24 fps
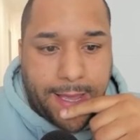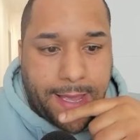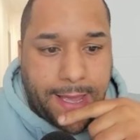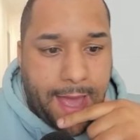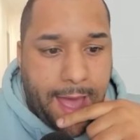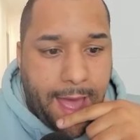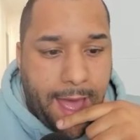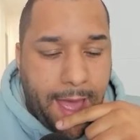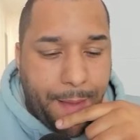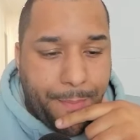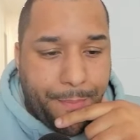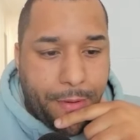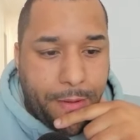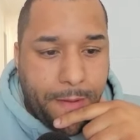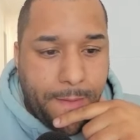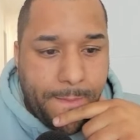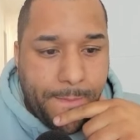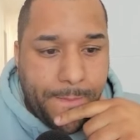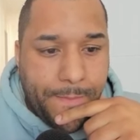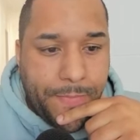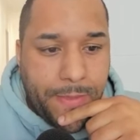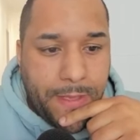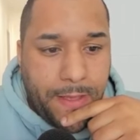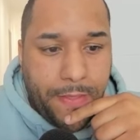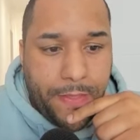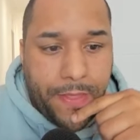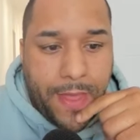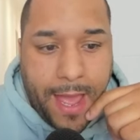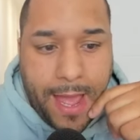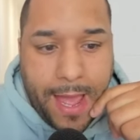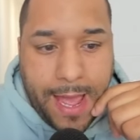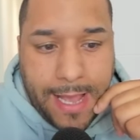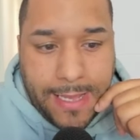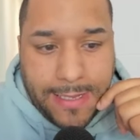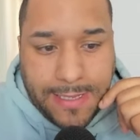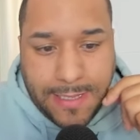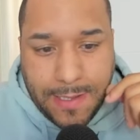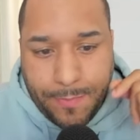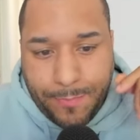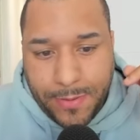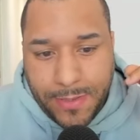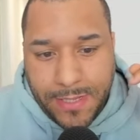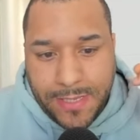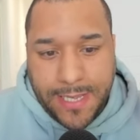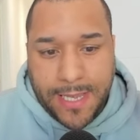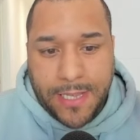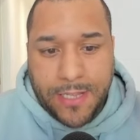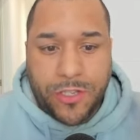cap that has the
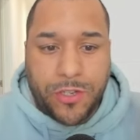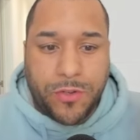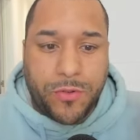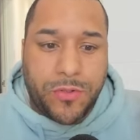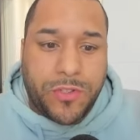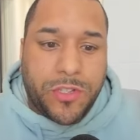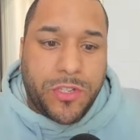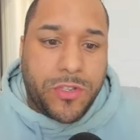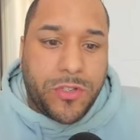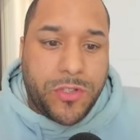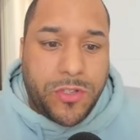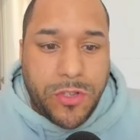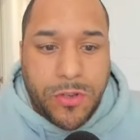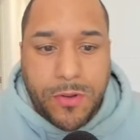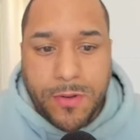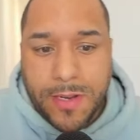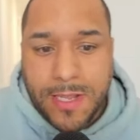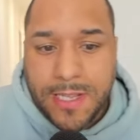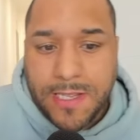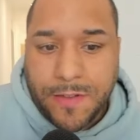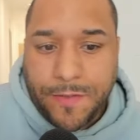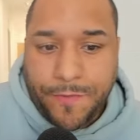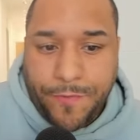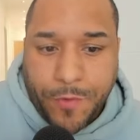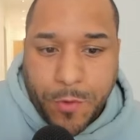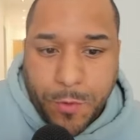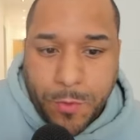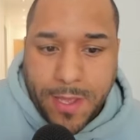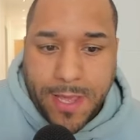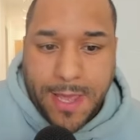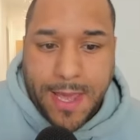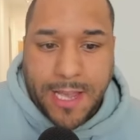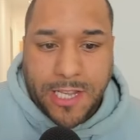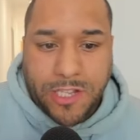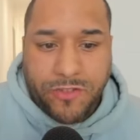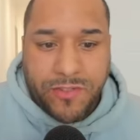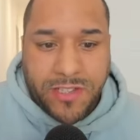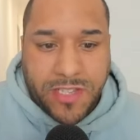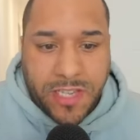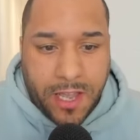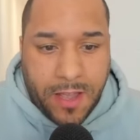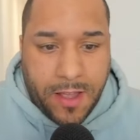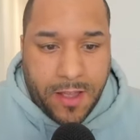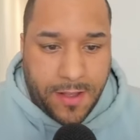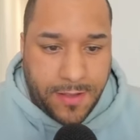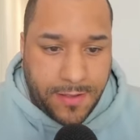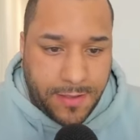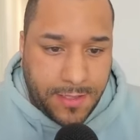potential to do these 40x
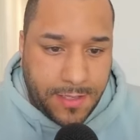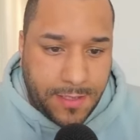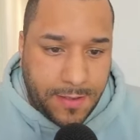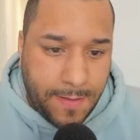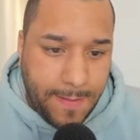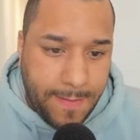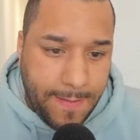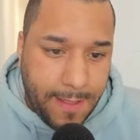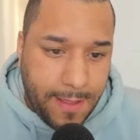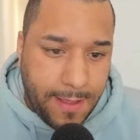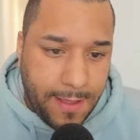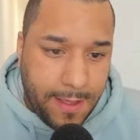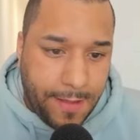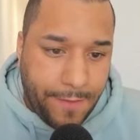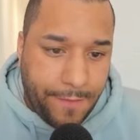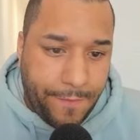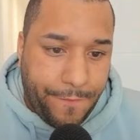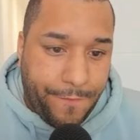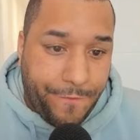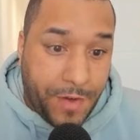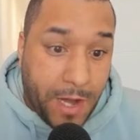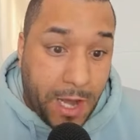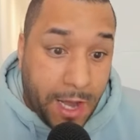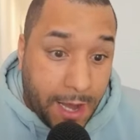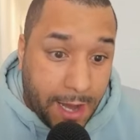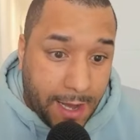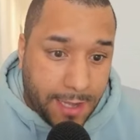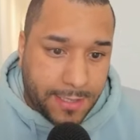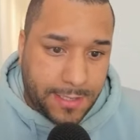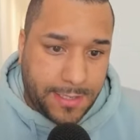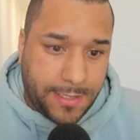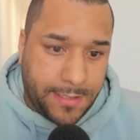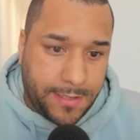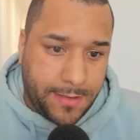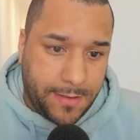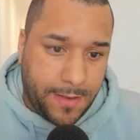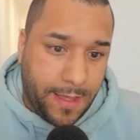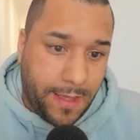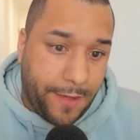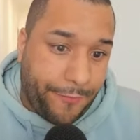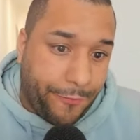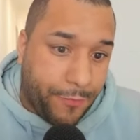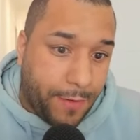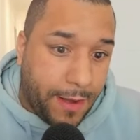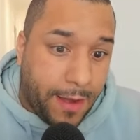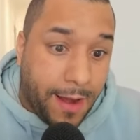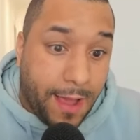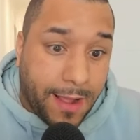returns fast if
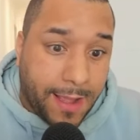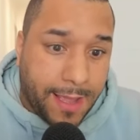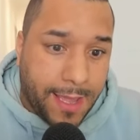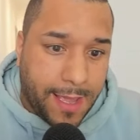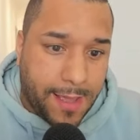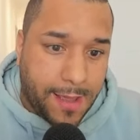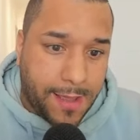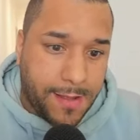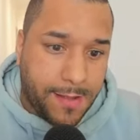we're lucky.